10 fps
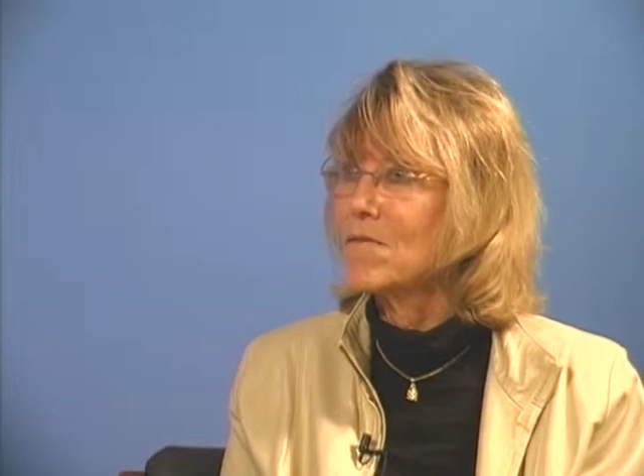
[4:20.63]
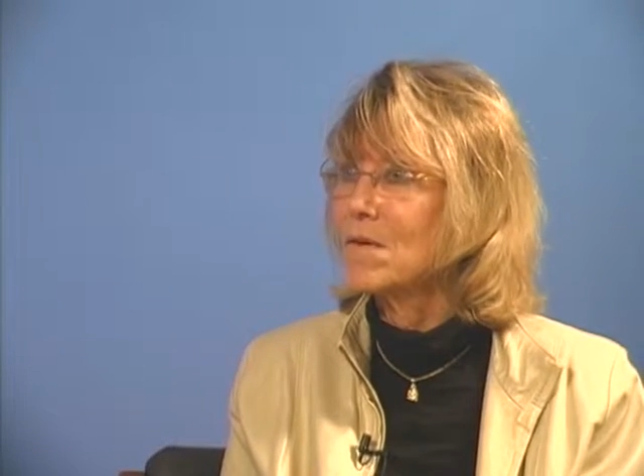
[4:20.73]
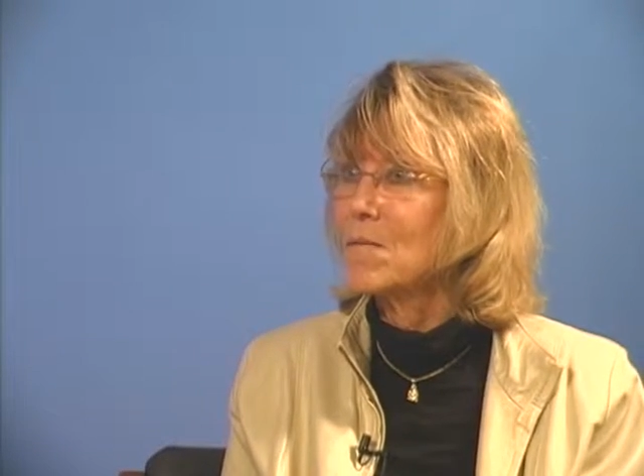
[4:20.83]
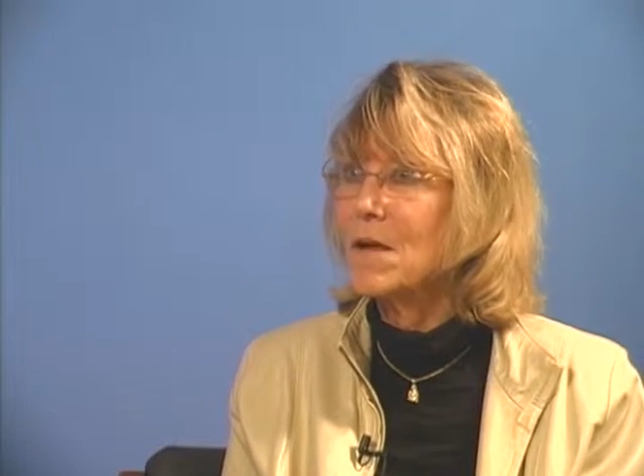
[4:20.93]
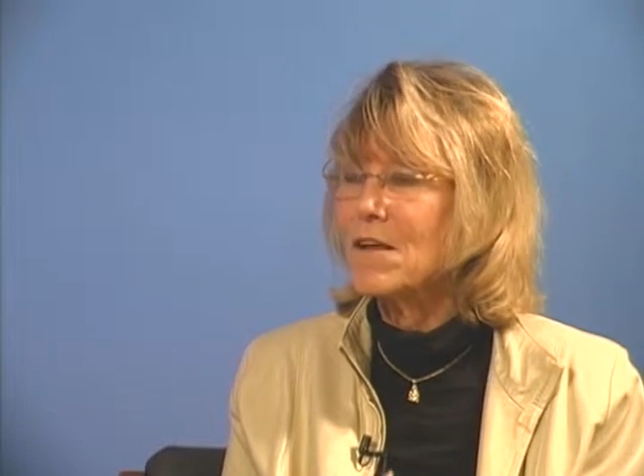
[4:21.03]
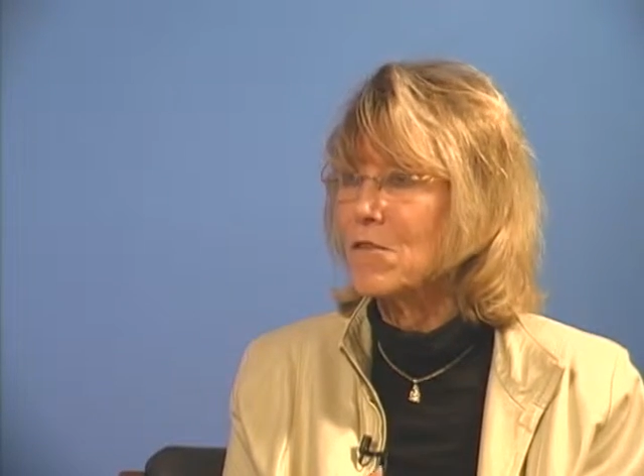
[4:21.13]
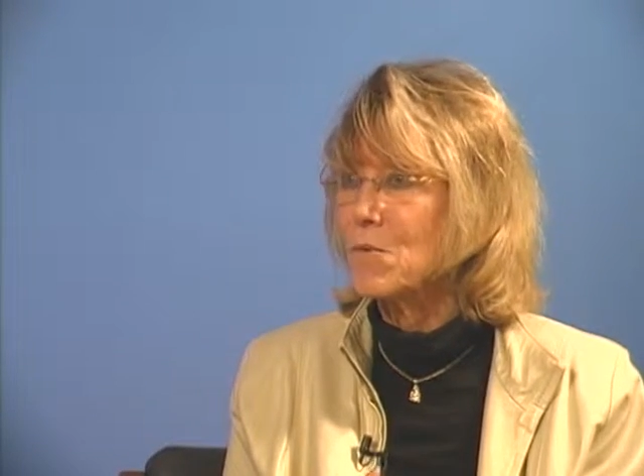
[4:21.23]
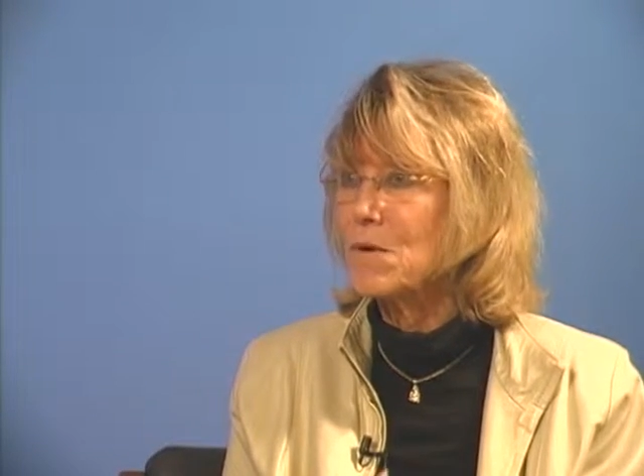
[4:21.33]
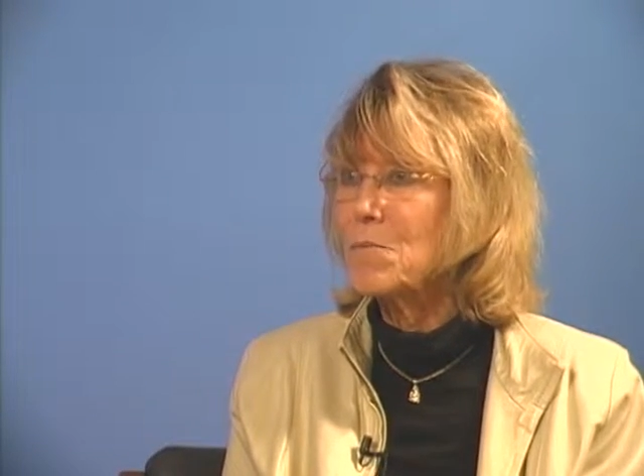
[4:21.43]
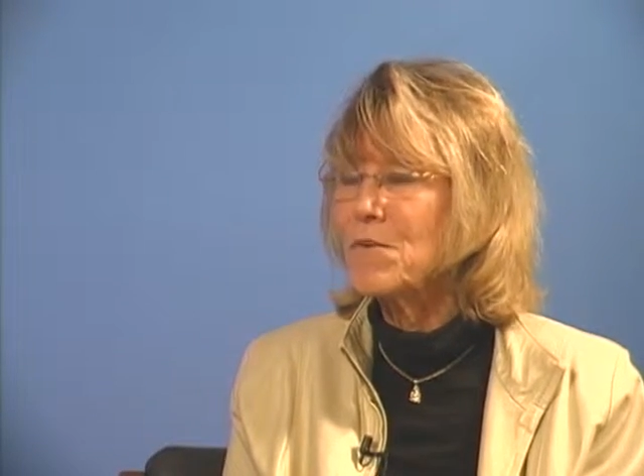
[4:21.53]
about
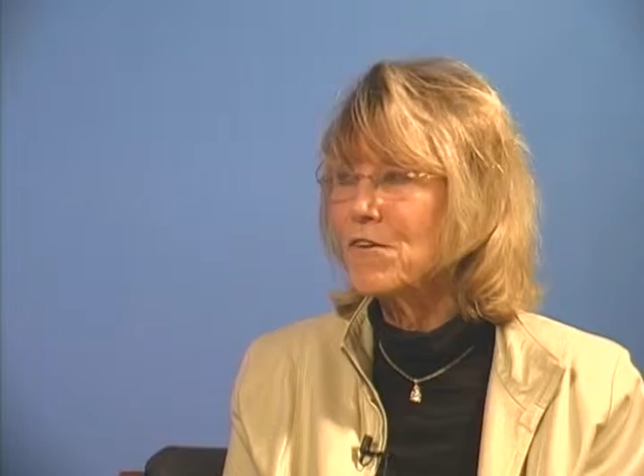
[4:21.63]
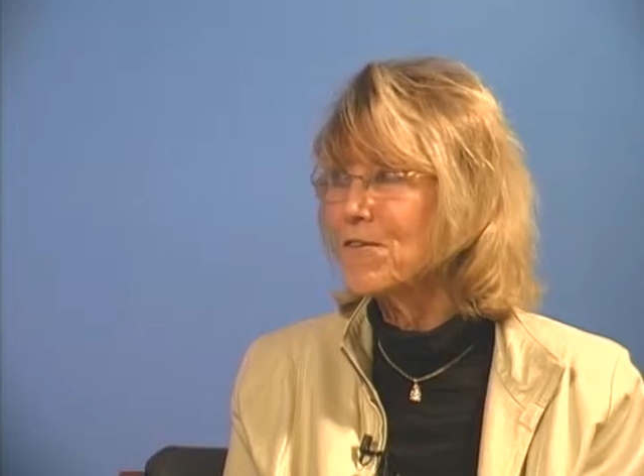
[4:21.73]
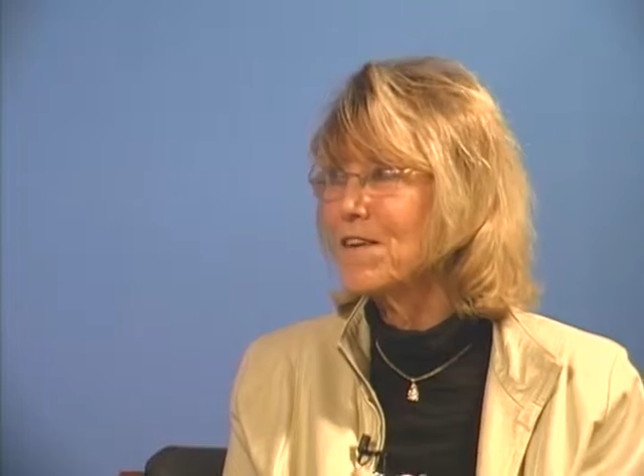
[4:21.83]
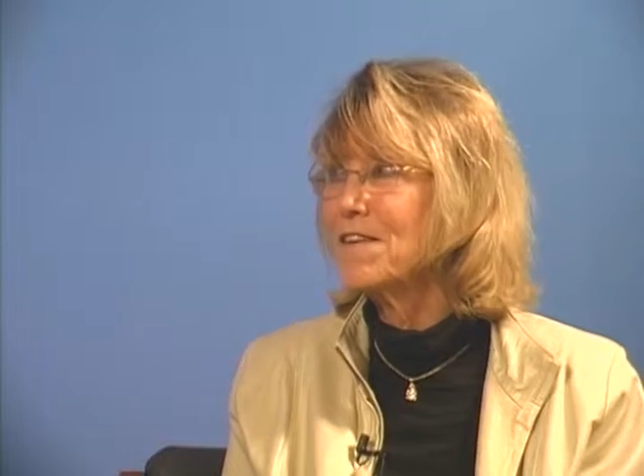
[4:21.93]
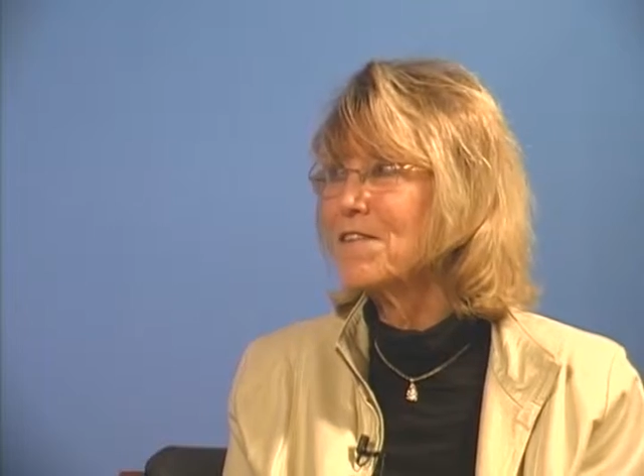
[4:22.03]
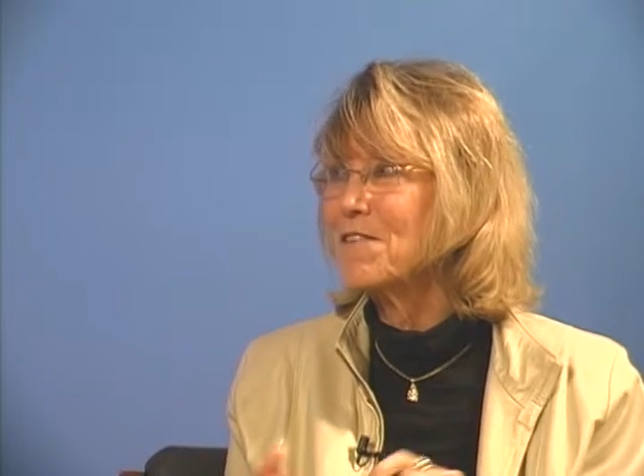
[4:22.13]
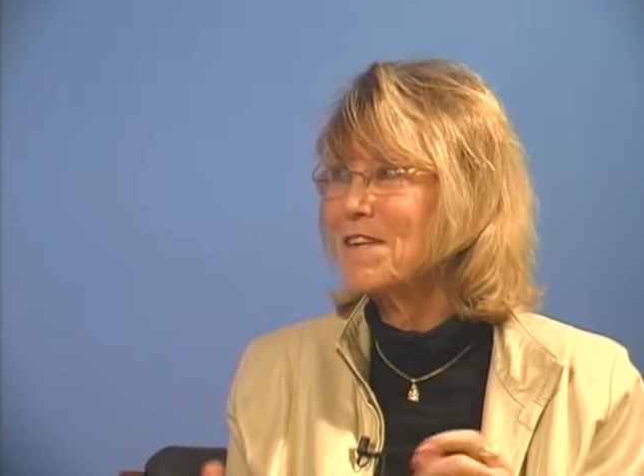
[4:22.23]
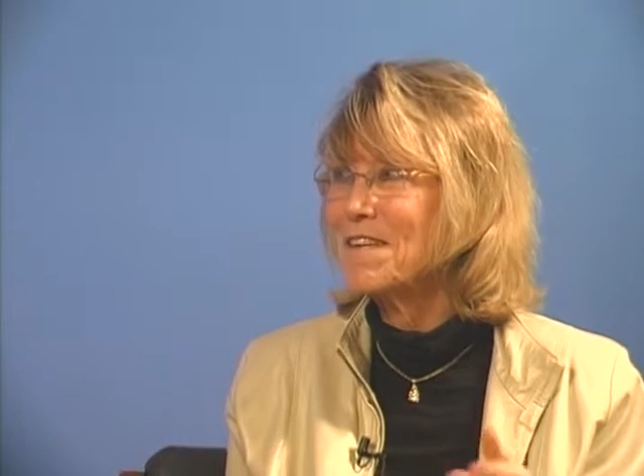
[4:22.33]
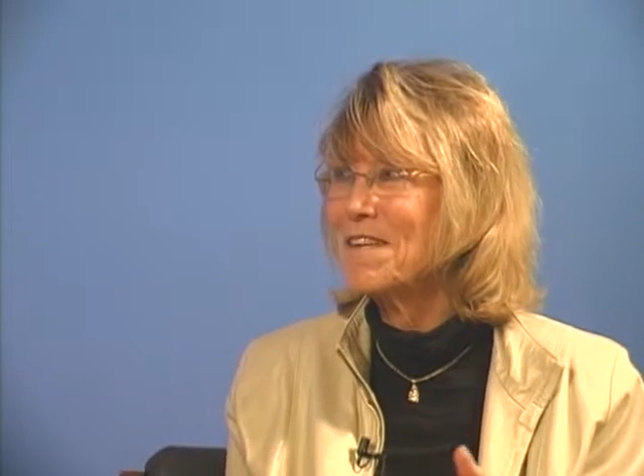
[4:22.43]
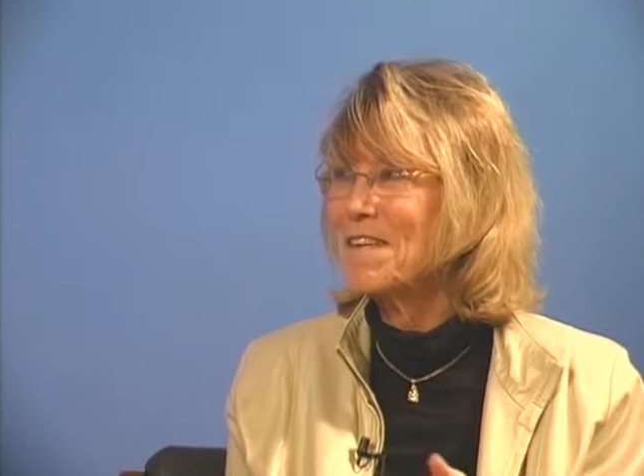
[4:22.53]
3 movies
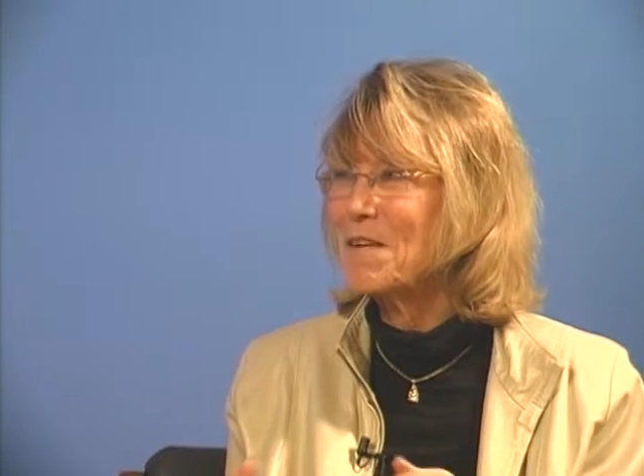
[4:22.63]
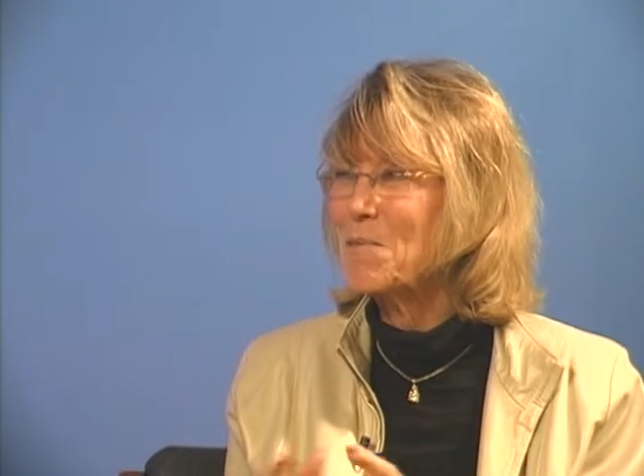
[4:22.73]
and